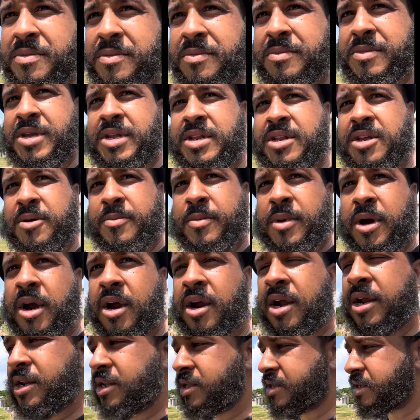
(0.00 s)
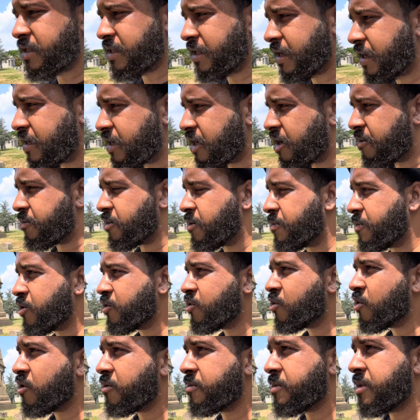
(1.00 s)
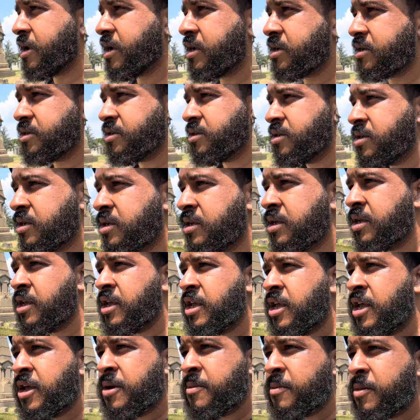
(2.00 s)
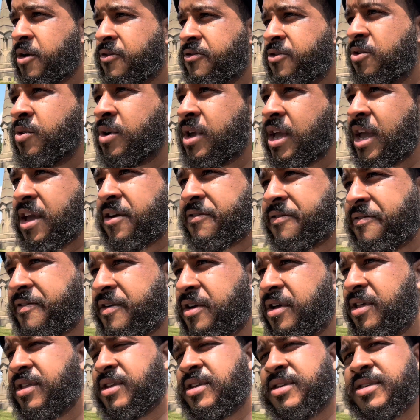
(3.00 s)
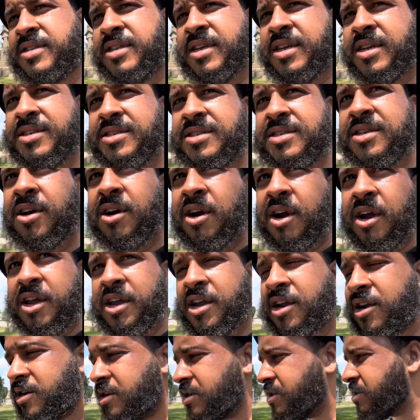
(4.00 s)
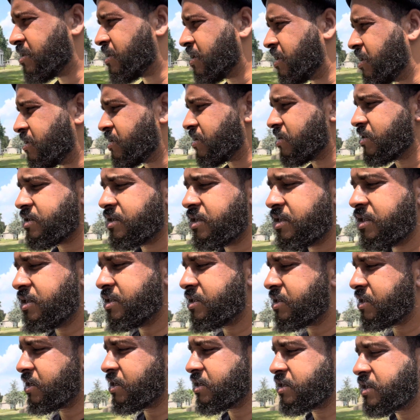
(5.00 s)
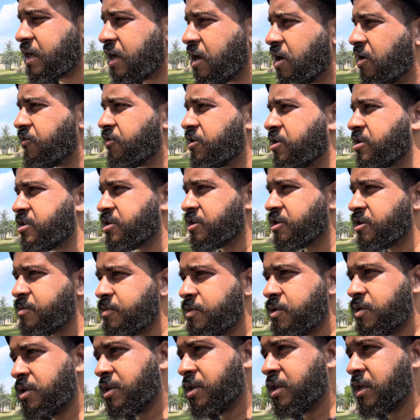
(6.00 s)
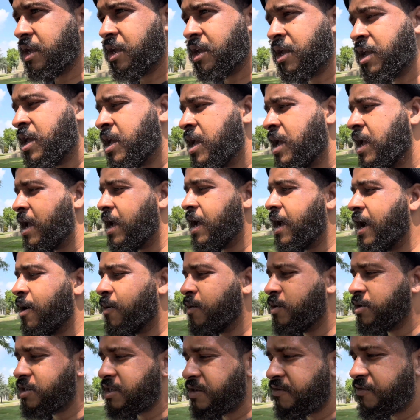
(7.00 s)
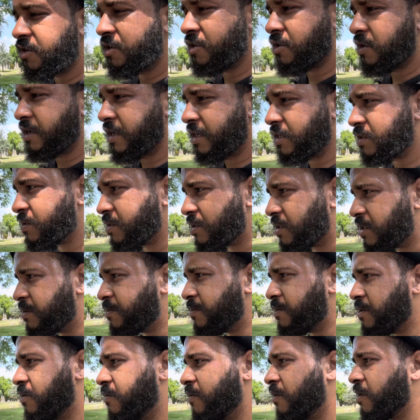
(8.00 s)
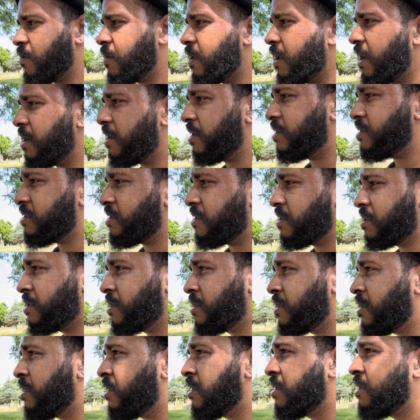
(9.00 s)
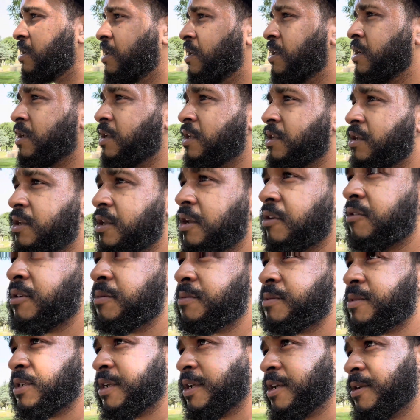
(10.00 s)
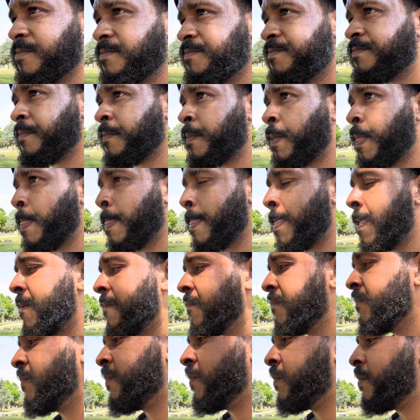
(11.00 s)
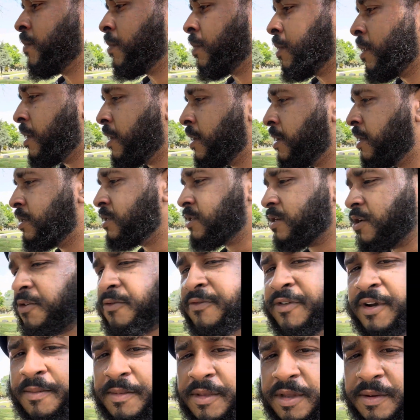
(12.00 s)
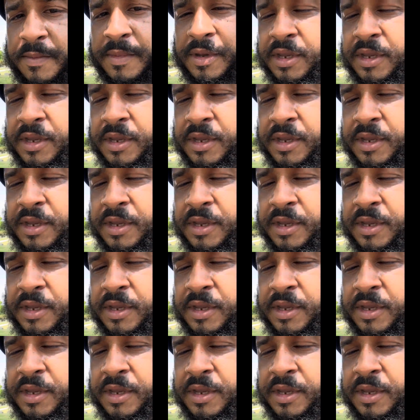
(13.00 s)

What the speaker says: medium or anything like that, but I know me I do. But if you can't feel these things or hear these things or see these things, however, to communicate, how would you even know that's what the Spirit requires? You get what I'm saying? So if I'm going to be